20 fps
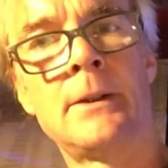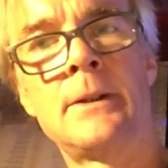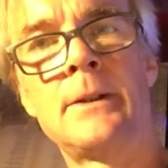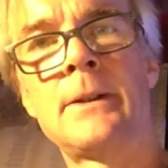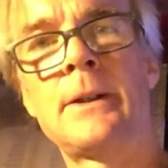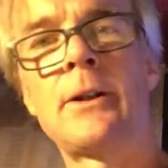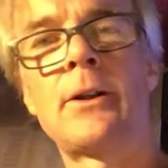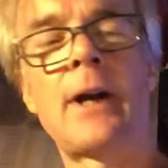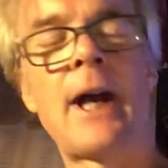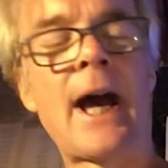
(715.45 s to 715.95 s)

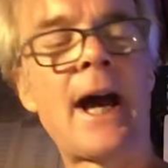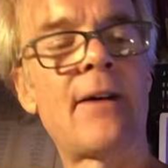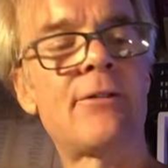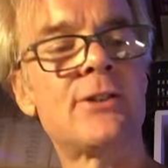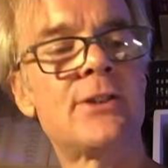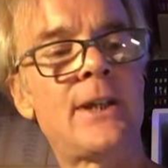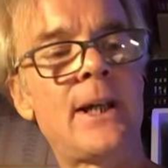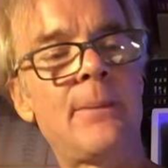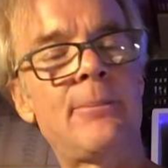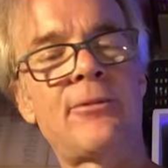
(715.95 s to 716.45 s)
They're a half
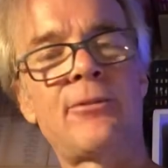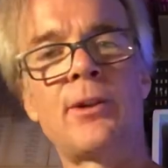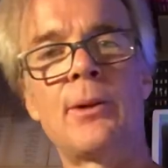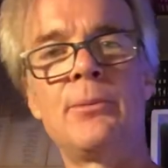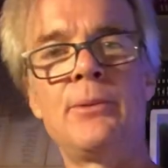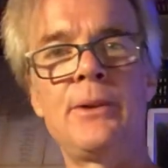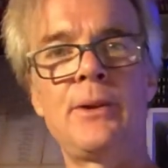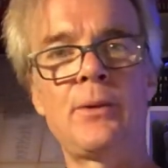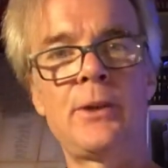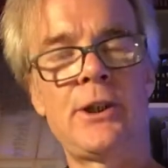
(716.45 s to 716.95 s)
step
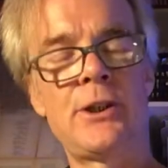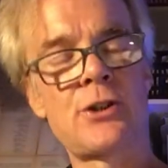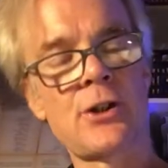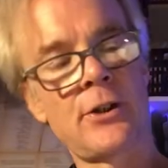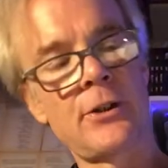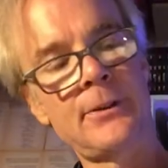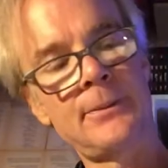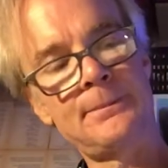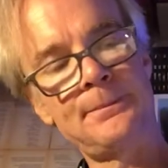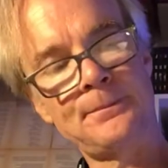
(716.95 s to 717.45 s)
from each
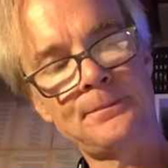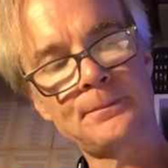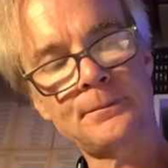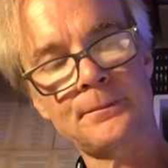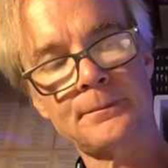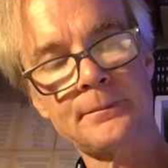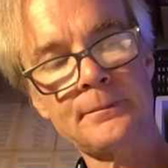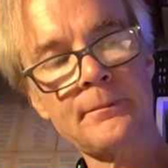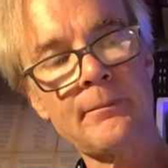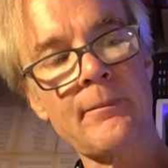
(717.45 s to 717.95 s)
other.
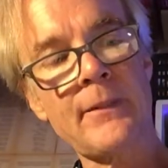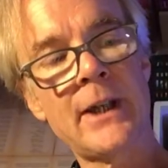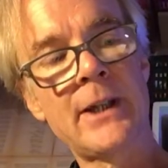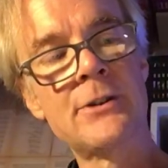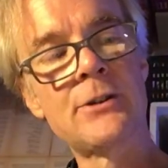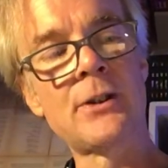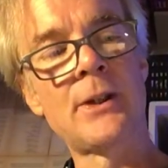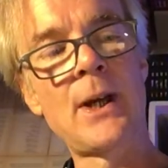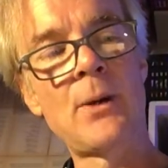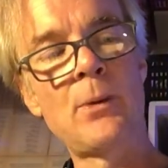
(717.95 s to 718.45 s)
And
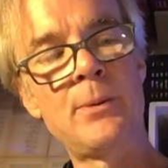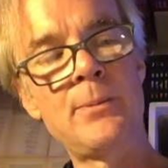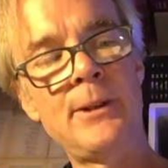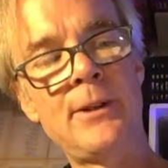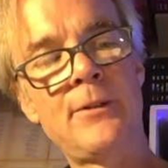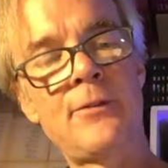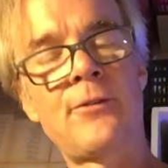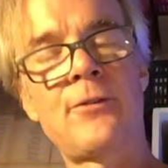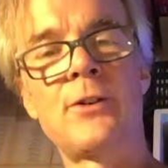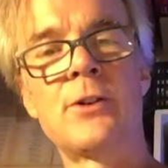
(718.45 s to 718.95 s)
so that would be
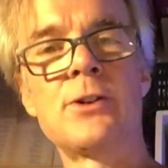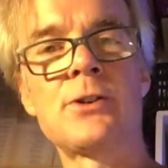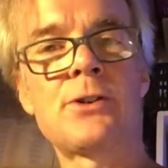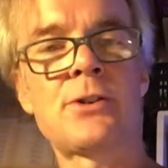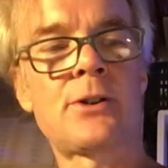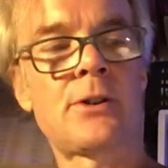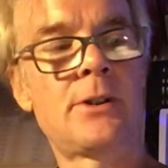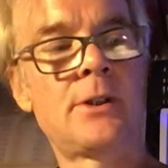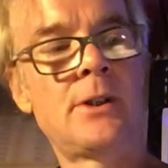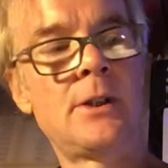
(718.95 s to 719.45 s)

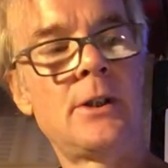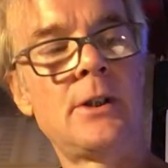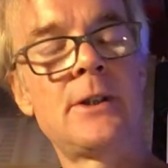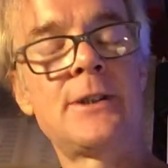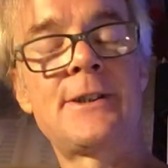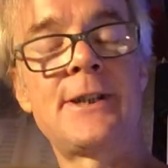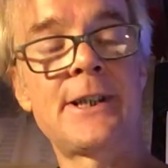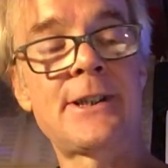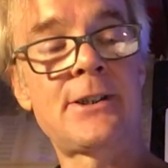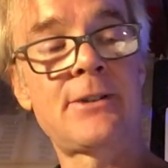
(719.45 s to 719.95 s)
first,
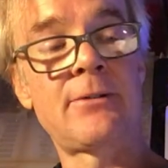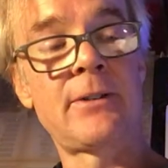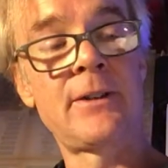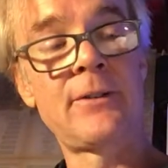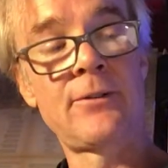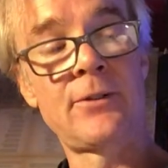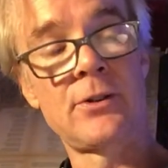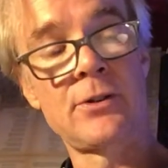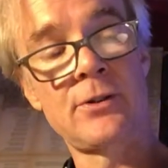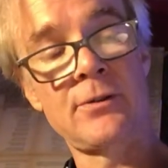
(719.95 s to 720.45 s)
sixth string,
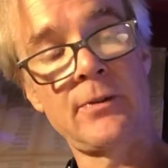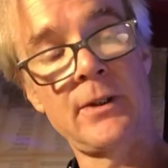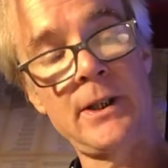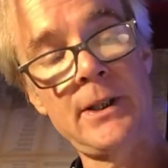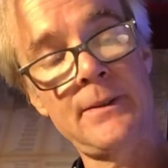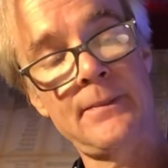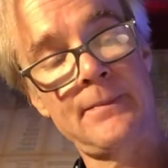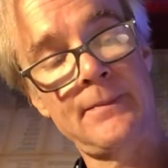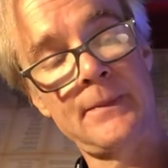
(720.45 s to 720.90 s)
first fret,